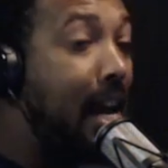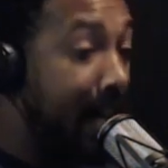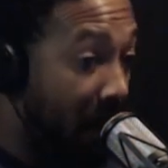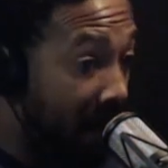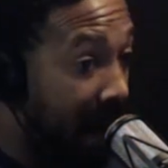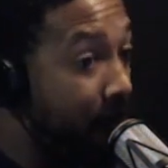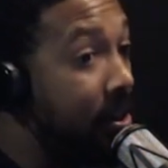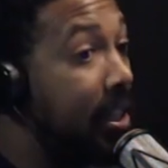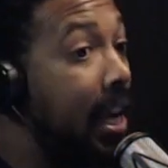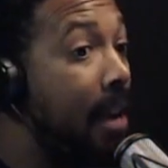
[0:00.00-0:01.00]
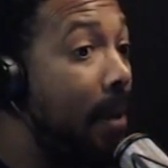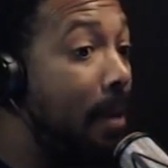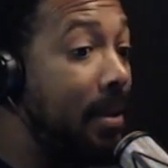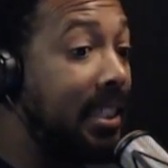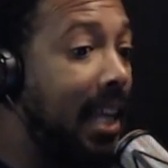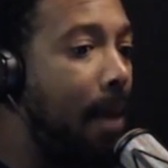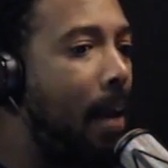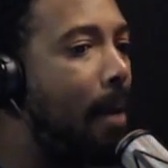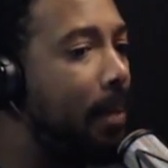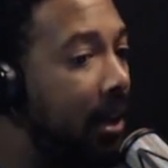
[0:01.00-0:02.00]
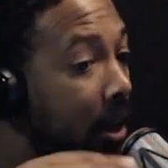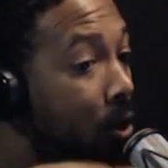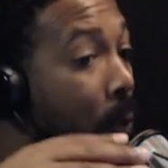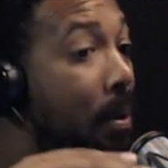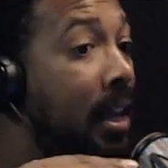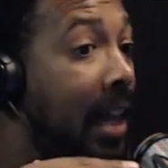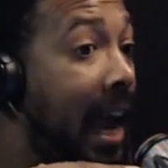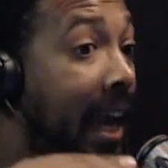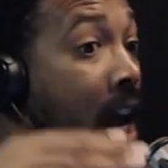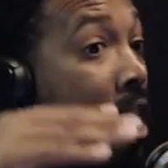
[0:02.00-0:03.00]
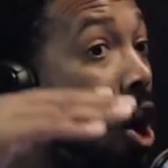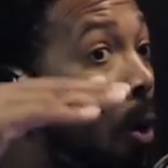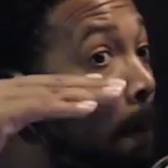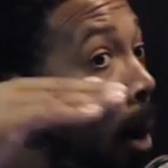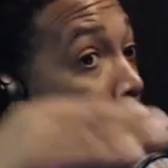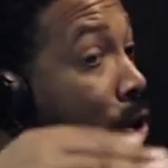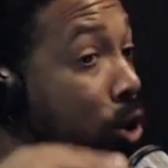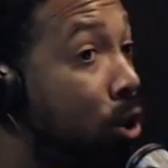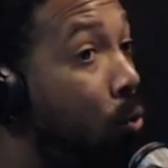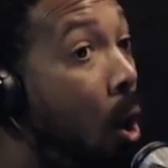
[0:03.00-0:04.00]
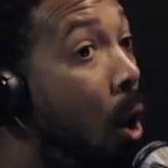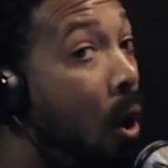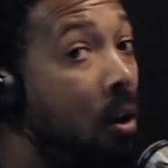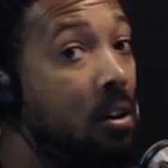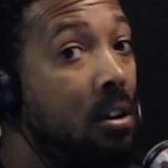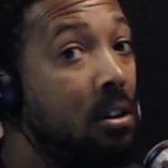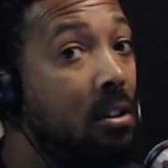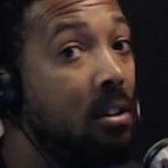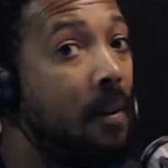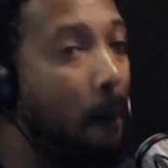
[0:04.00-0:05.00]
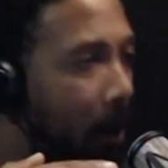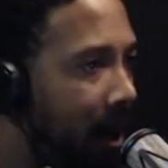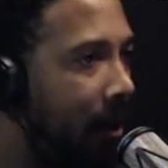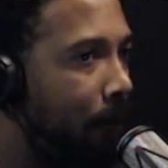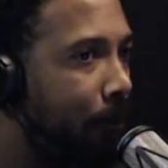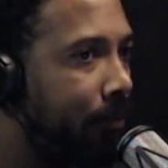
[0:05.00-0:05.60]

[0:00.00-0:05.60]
Now, everything he may be saying might be a little bit like balls to the wall, but